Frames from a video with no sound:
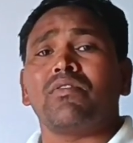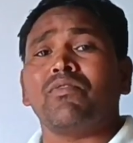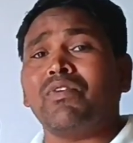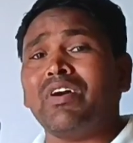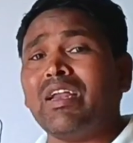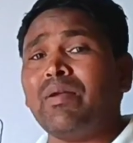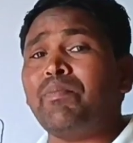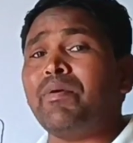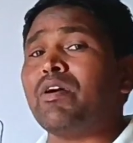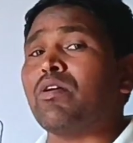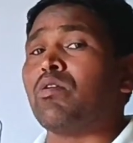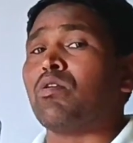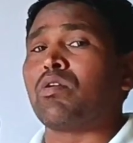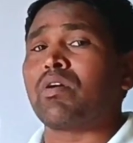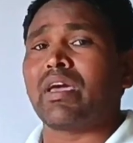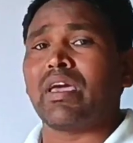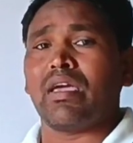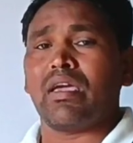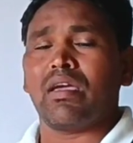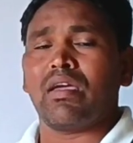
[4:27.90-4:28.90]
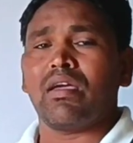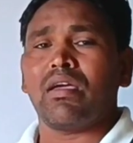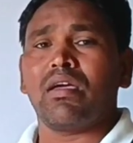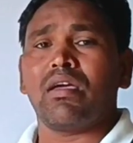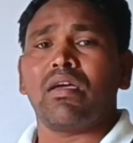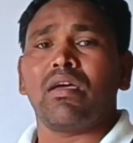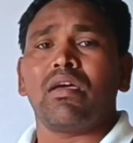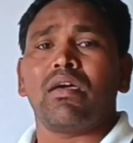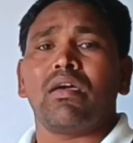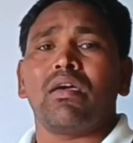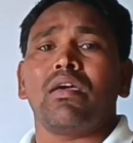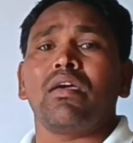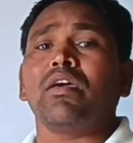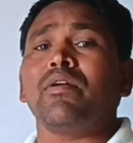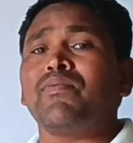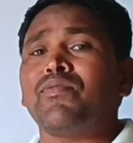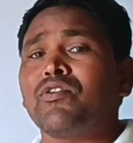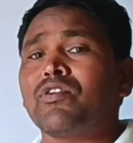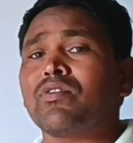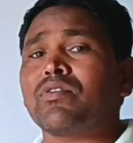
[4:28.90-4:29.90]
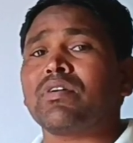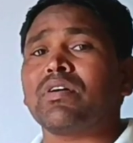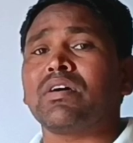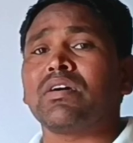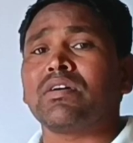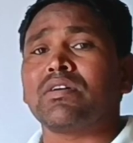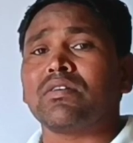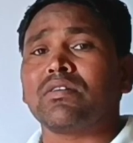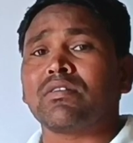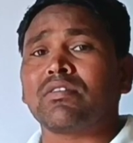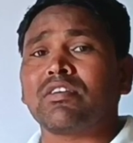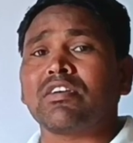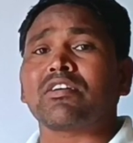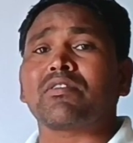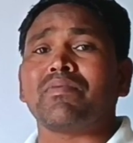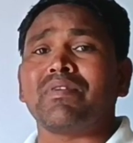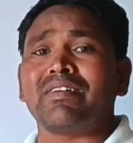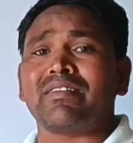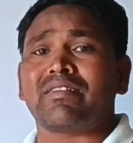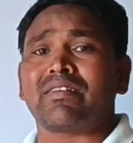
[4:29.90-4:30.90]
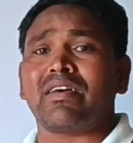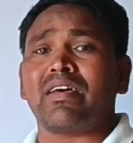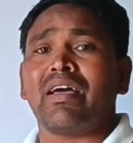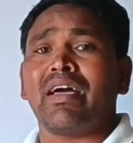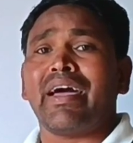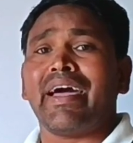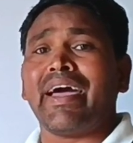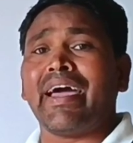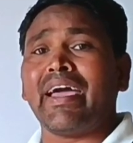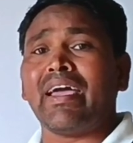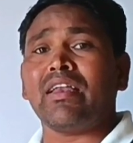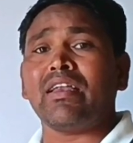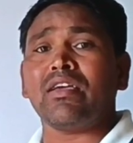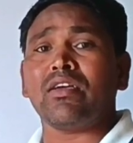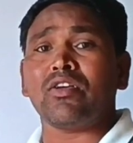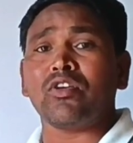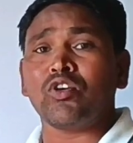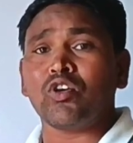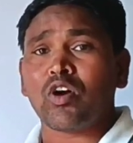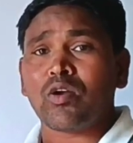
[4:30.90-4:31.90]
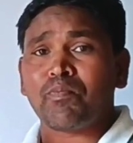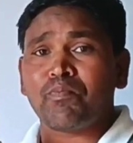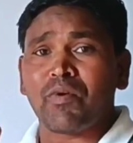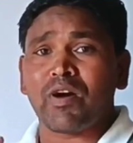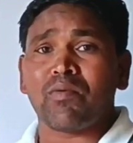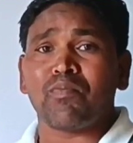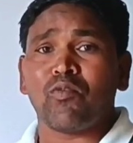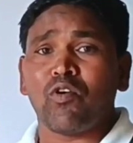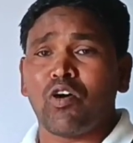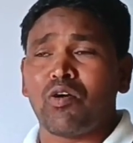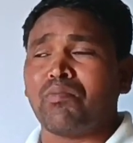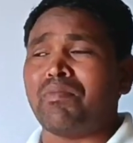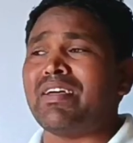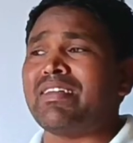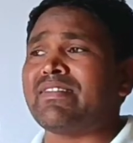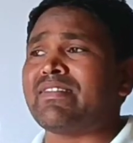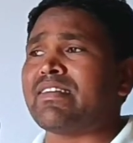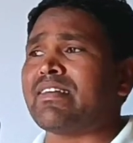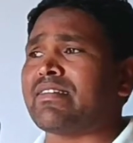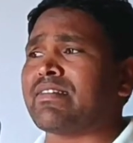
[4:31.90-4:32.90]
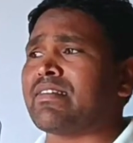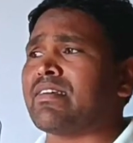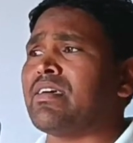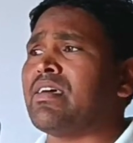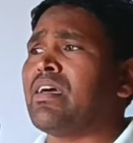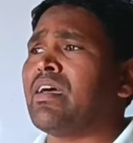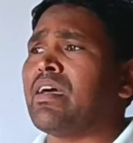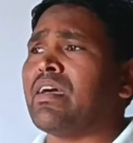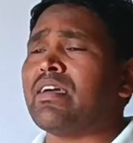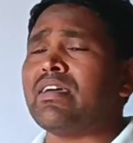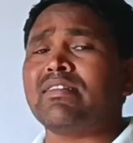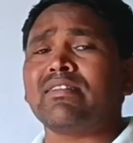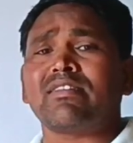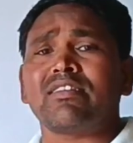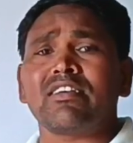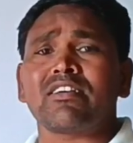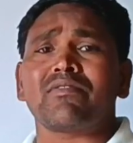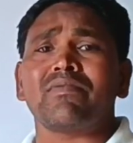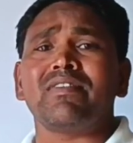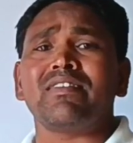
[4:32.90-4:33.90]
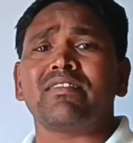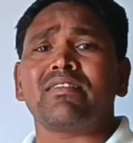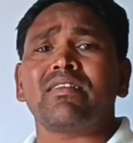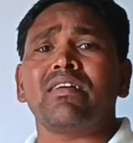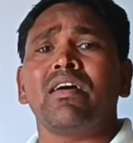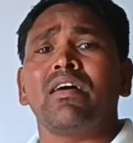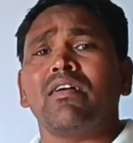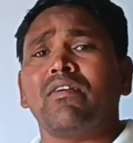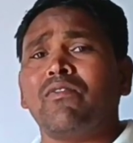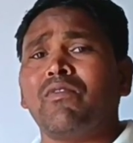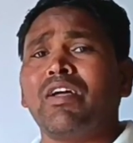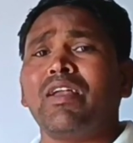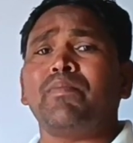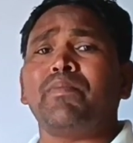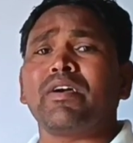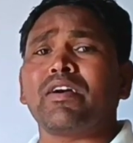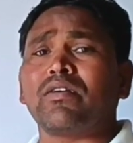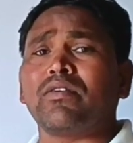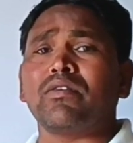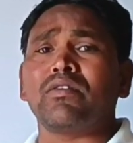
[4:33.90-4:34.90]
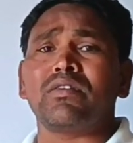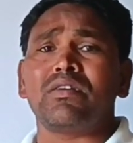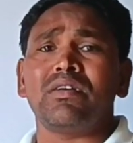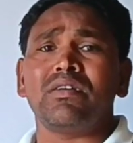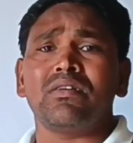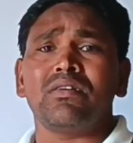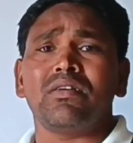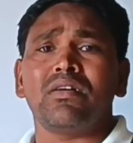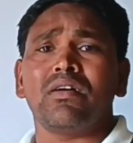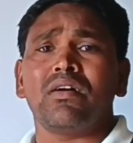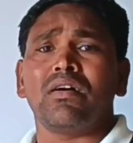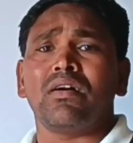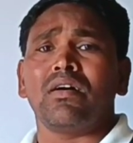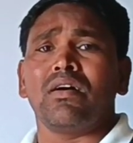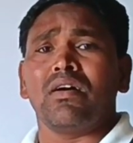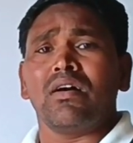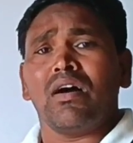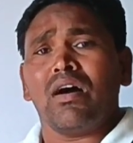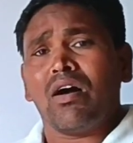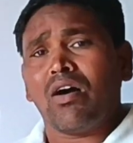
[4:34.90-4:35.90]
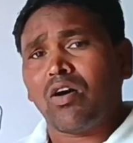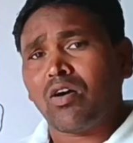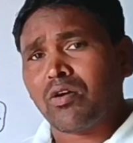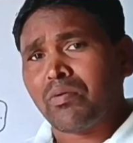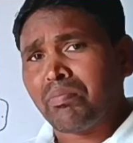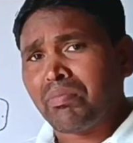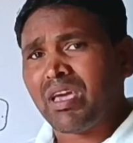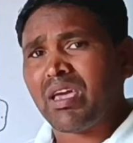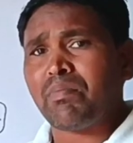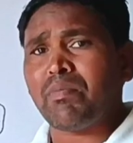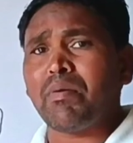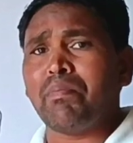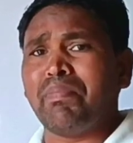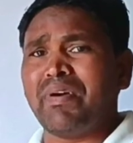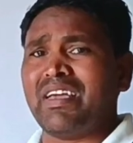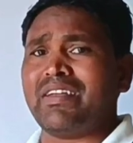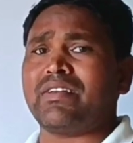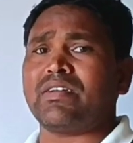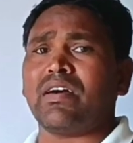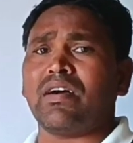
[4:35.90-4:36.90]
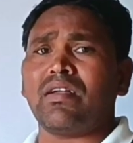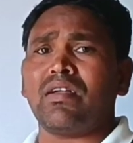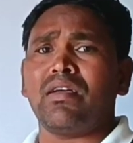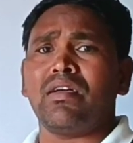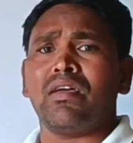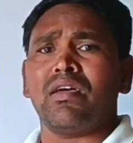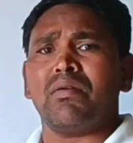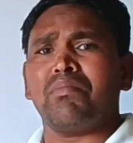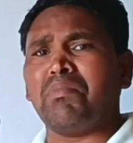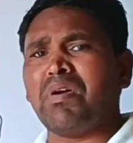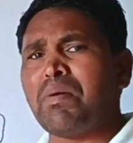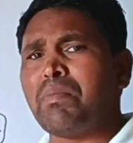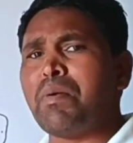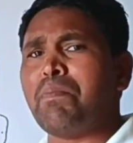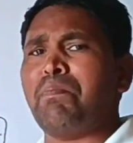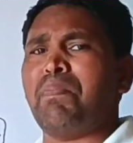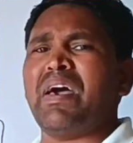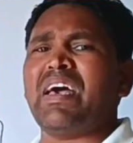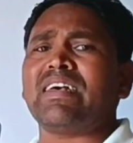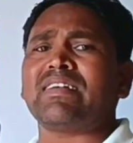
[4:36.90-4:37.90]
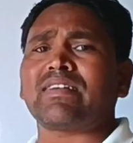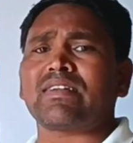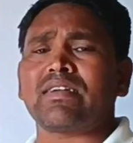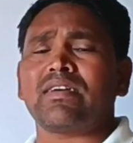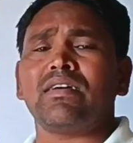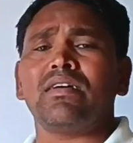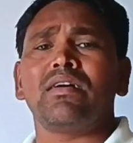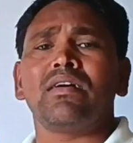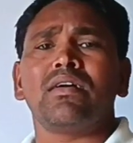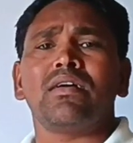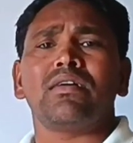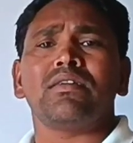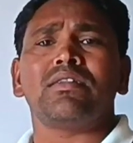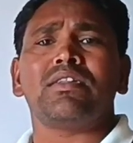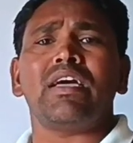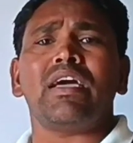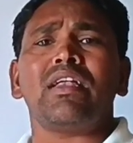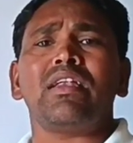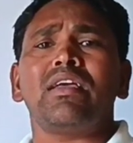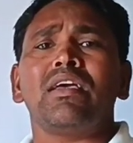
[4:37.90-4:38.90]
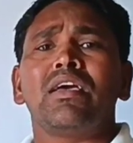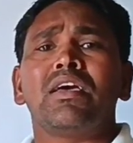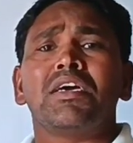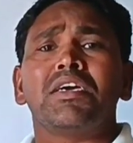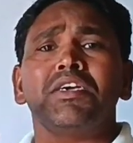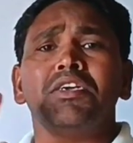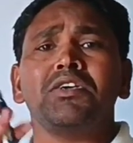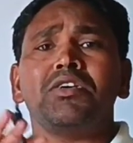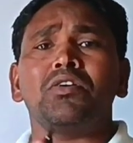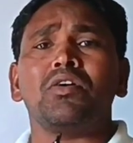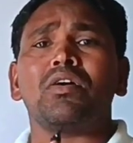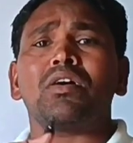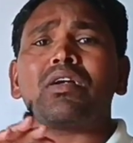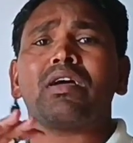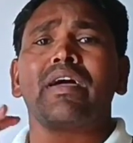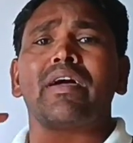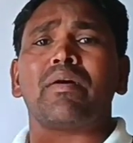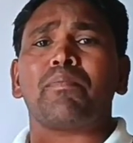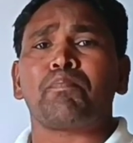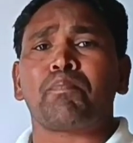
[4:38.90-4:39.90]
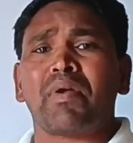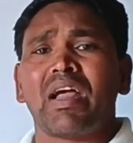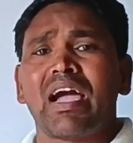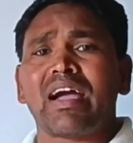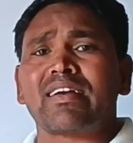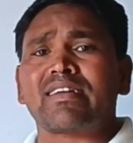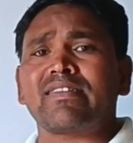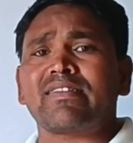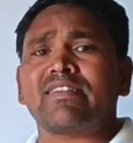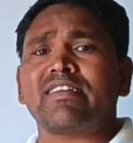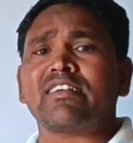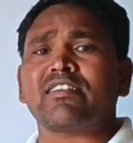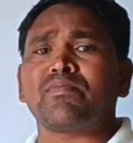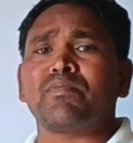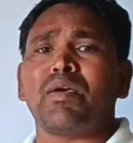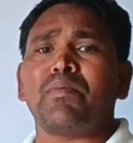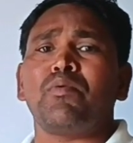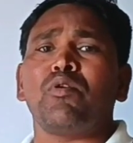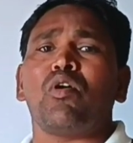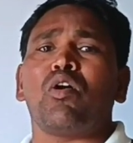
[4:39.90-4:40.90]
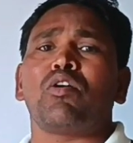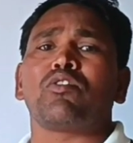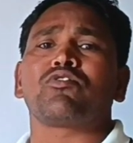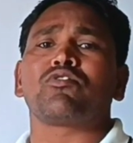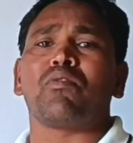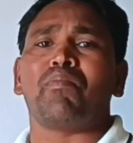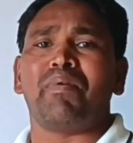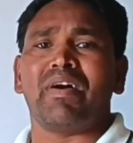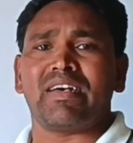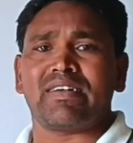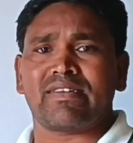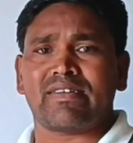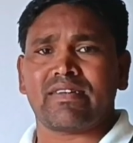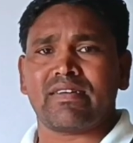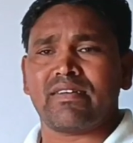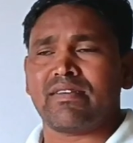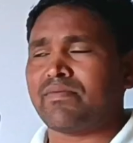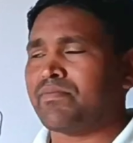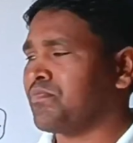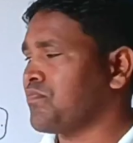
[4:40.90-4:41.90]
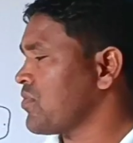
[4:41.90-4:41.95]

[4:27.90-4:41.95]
will be okay, if your sequence and your performances in sequence will be good or maybe better, maybe best, then your practices may be also best.